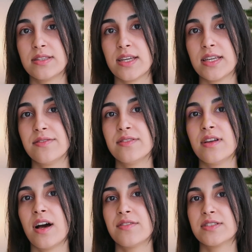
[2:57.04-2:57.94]
They
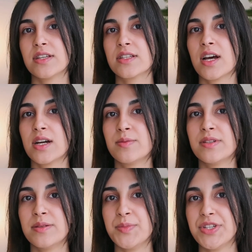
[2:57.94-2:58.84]
even offset
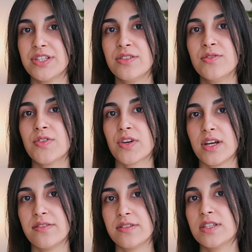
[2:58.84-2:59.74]
carbon emission for
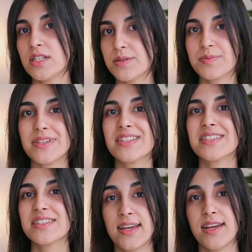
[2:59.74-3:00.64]
every shipment.